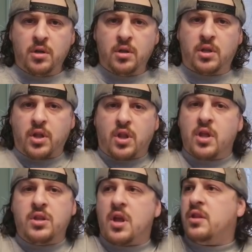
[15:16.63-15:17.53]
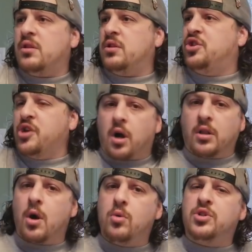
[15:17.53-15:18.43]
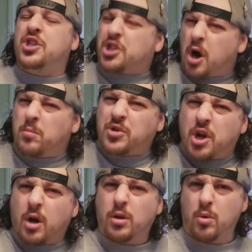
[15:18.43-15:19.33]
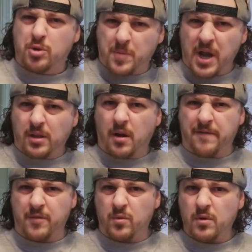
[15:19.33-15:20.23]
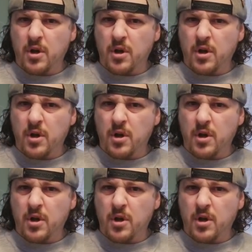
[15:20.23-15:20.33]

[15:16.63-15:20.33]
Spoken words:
The juggalos, some juggalos might love you.